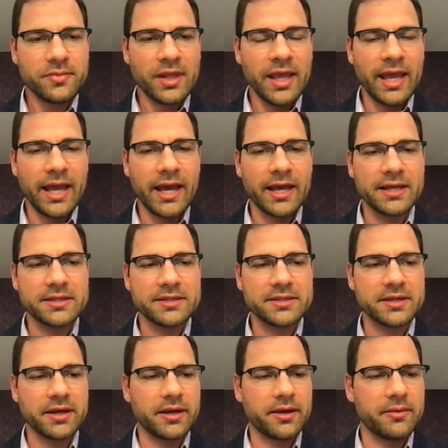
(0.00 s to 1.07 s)
And
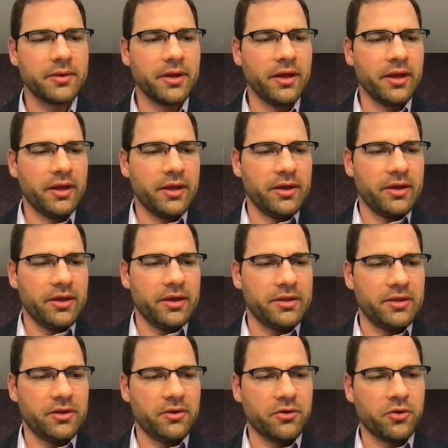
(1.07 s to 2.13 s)
in
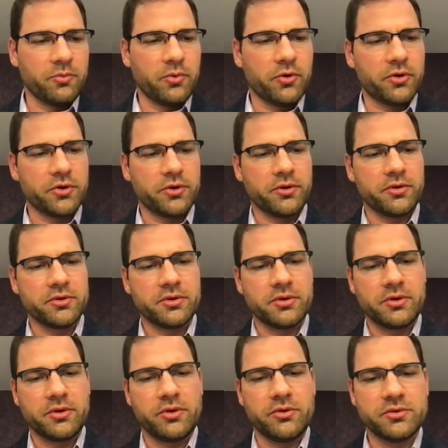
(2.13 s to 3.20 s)
the
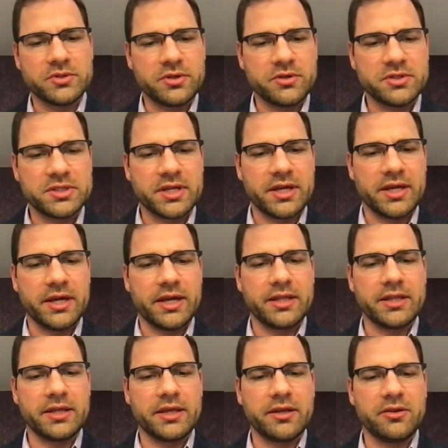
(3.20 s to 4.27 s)
OncoPortal, users
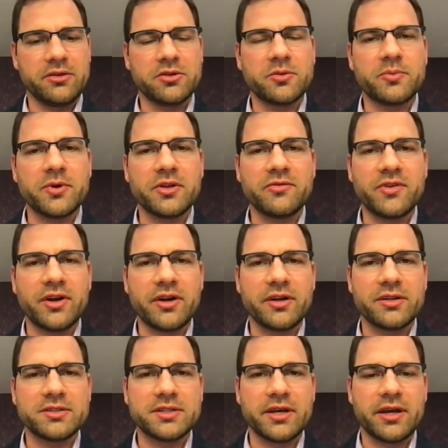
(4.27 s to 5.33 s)
can interpret
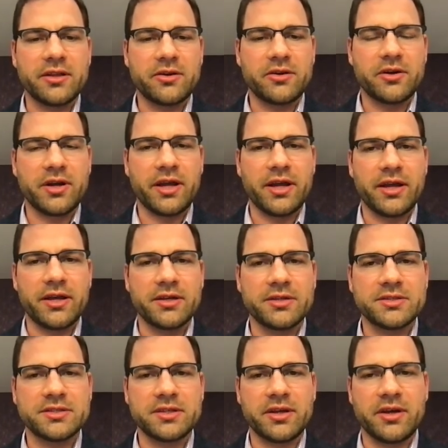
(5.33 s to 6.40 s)
variants either
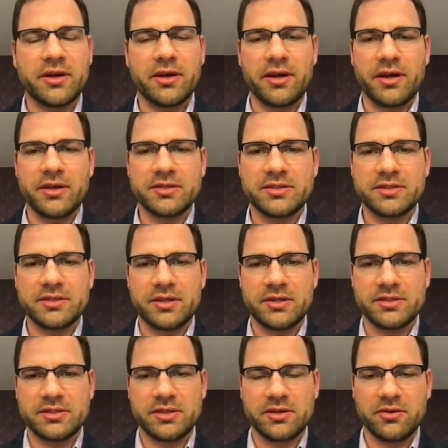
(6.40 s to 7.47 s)
as
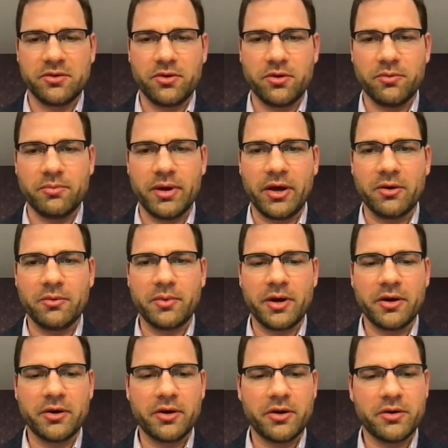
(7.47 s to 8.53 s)
single
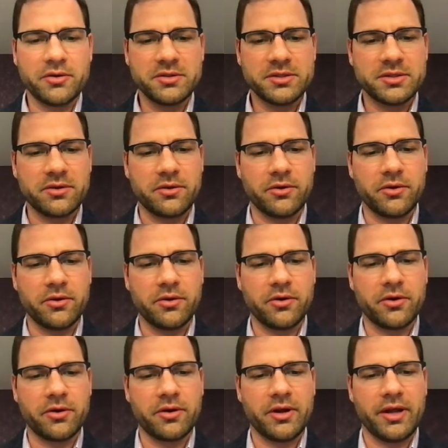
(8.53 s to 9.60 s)
biomarkers
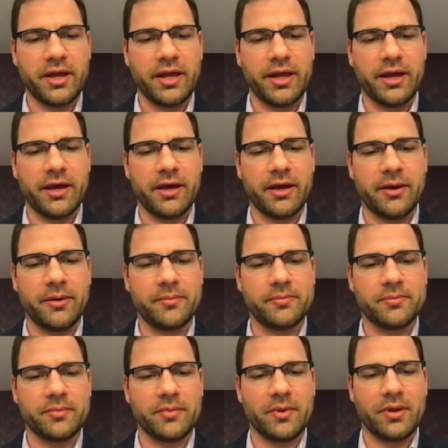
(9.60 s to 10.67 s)
or
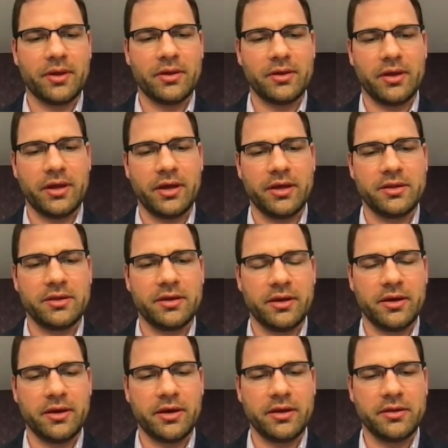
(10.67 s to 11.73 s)

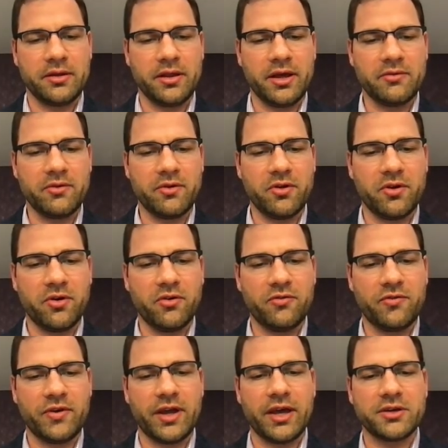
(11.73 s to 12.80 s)
at the level
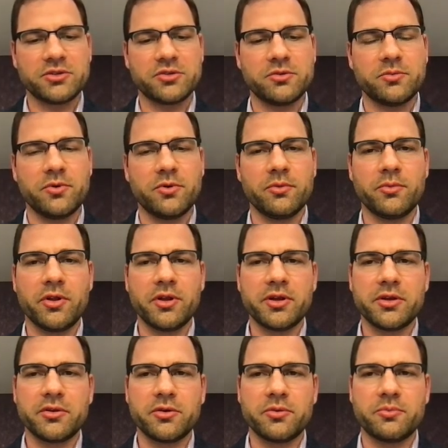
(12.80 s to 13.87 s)
of actionable
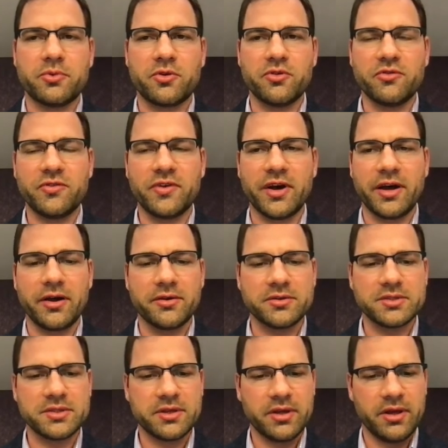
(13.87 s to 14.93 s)
molecular
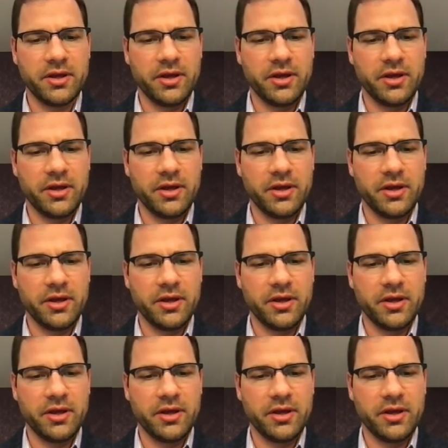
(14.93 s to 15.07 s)
profiles,